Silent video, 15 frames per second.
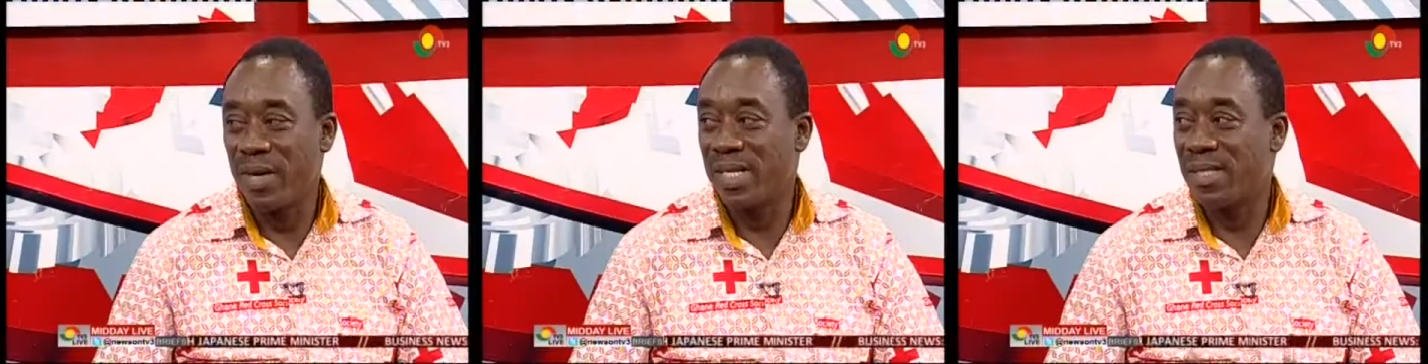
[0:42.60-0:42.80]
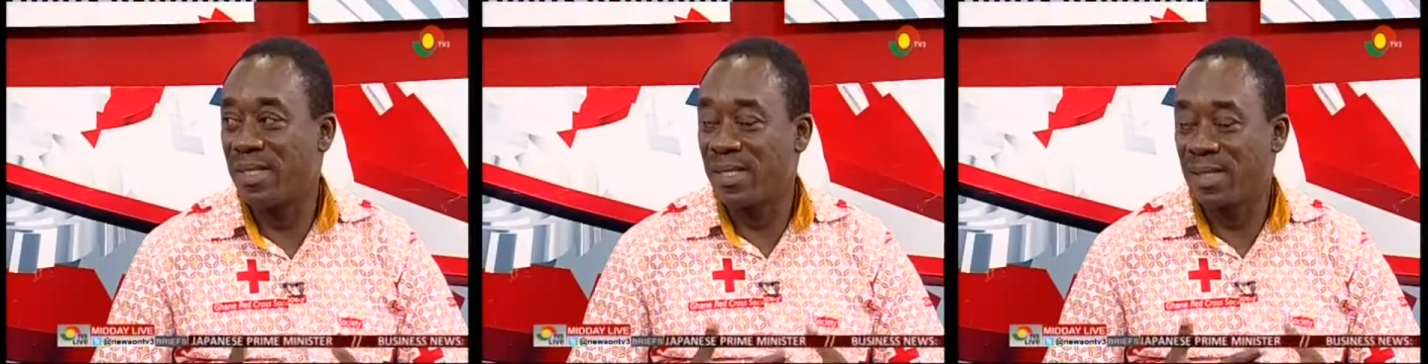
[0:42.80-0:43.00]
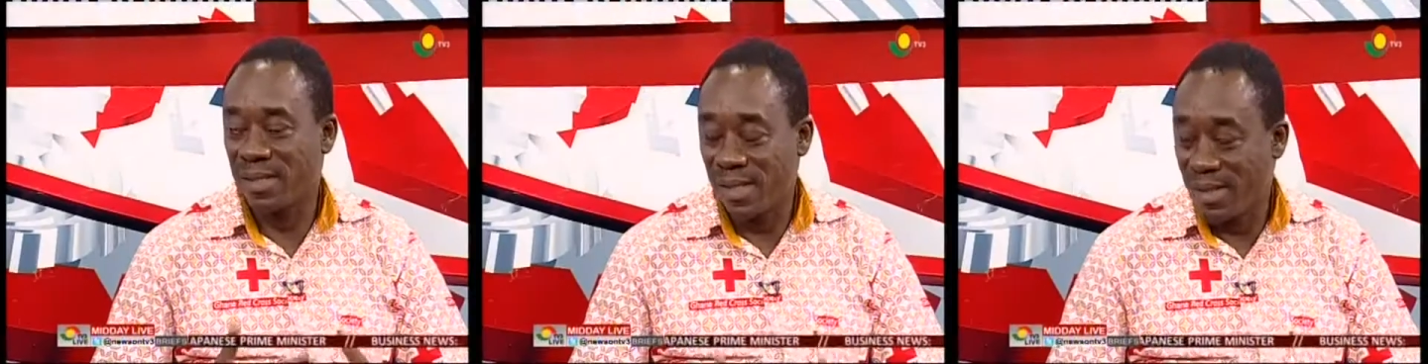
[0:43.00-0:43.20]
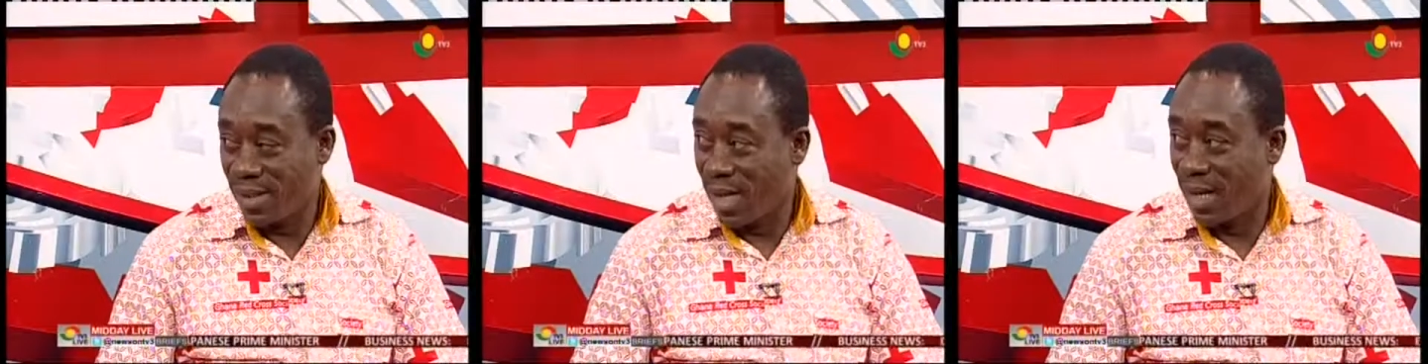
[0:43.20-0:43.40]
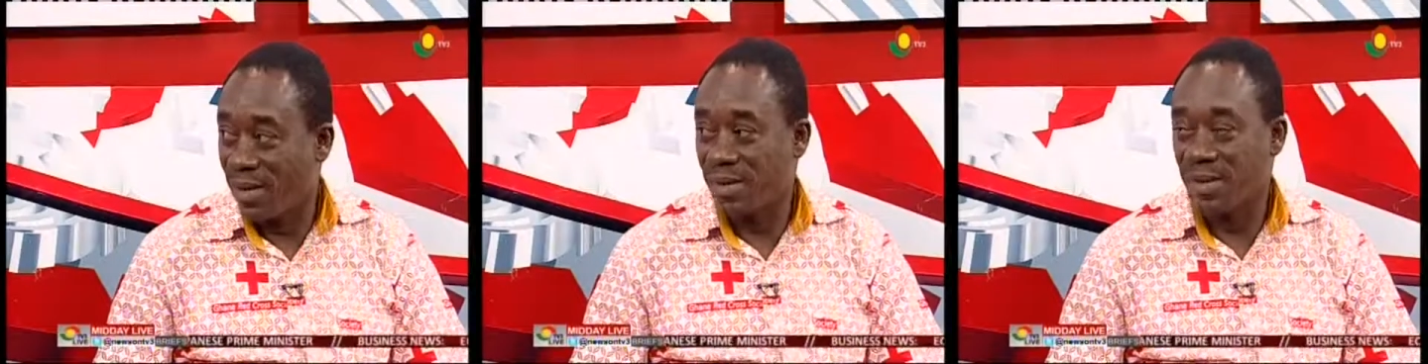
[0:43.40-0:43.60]

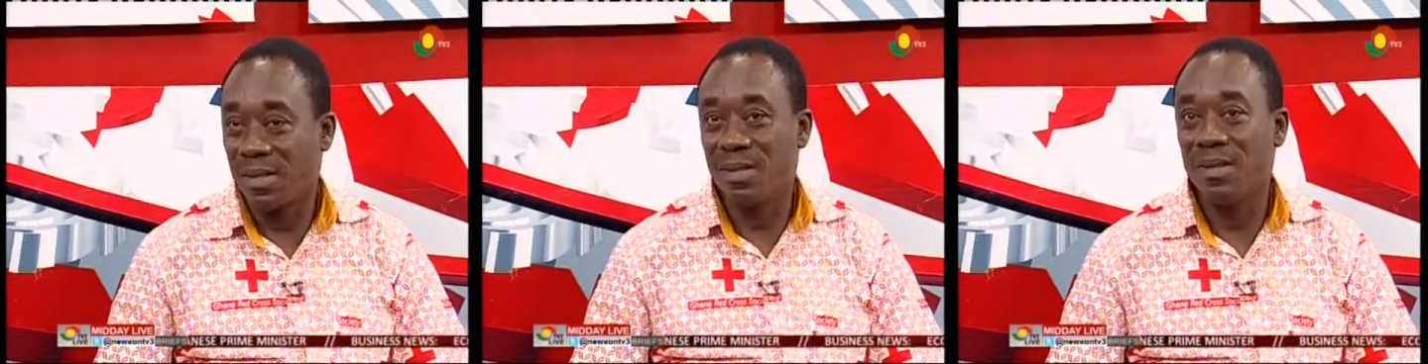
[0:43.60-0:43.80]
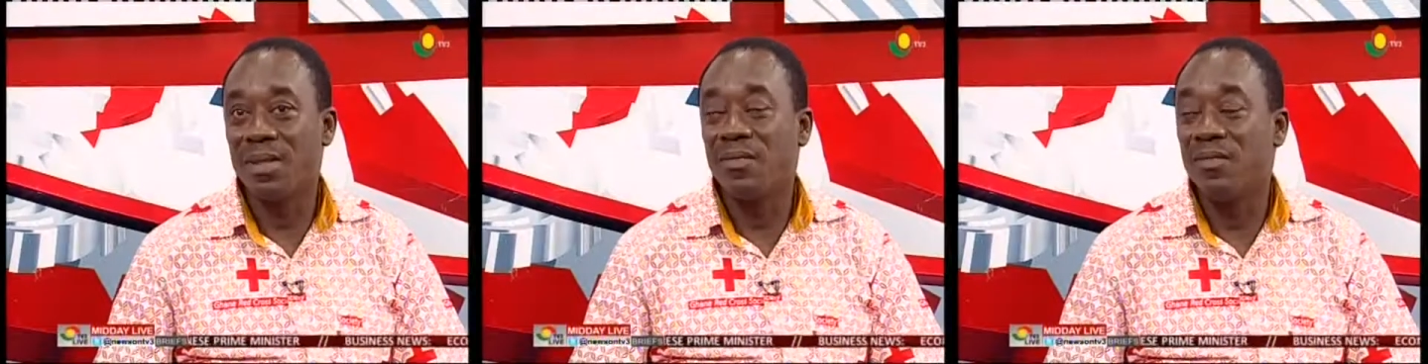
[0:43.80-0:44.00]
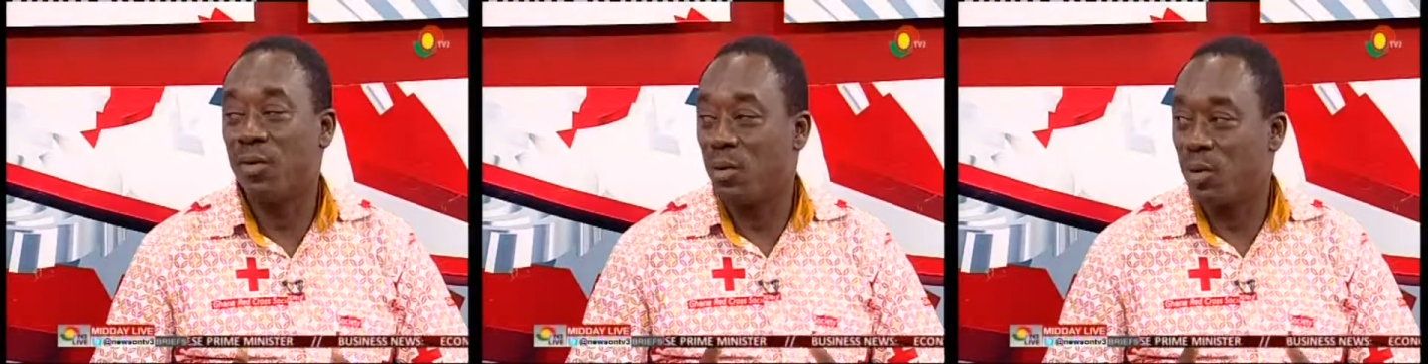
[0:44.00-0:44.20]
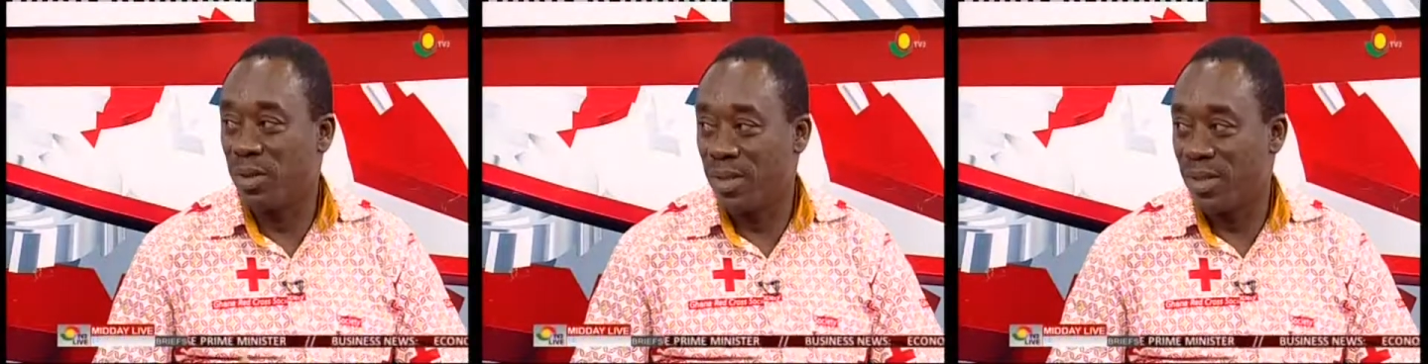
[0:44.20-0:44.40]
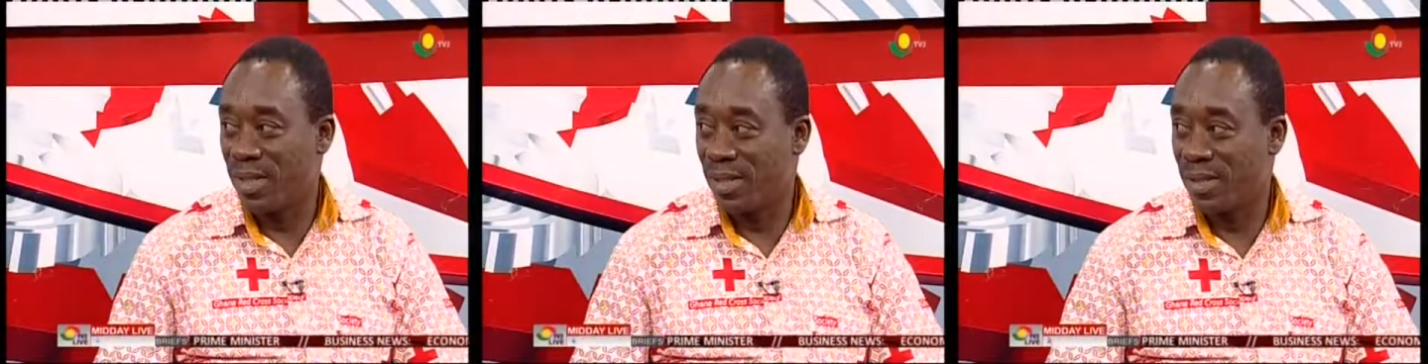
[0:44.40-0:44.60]
60,000
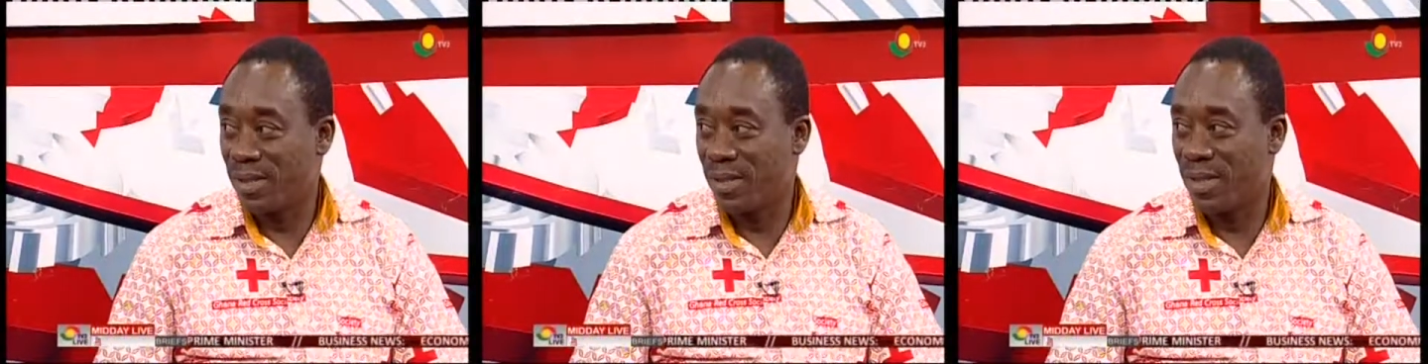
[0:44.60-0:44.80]
volunteers.